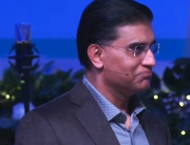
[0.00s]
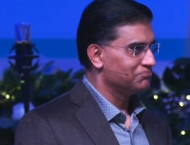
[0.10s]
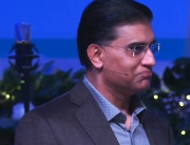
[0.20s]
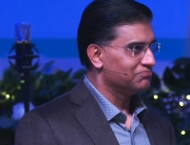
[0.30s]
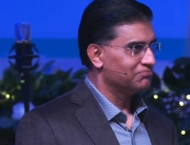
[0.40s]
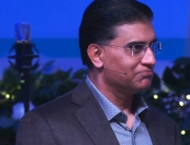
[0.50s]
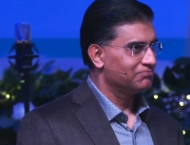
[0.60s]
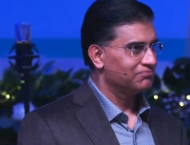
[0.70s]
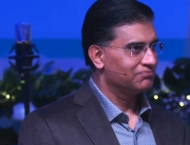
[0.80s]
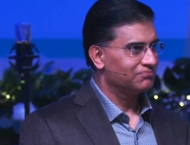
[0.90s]

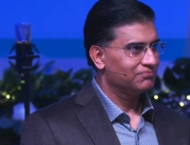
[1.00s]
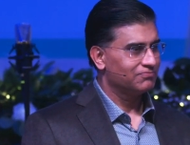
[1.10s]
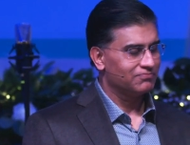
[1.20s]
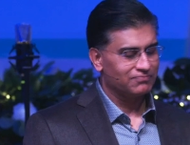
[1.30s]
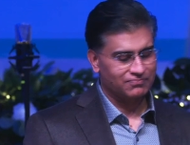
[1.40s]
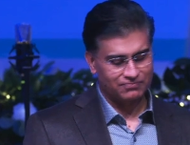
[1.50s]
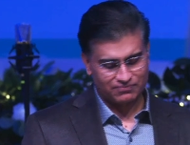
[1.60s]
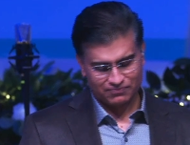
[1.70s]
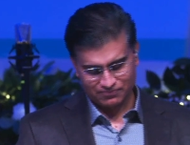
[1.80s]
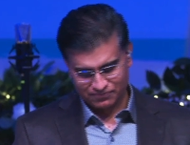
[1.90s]

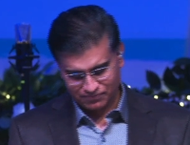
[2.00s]
Nobody speaks.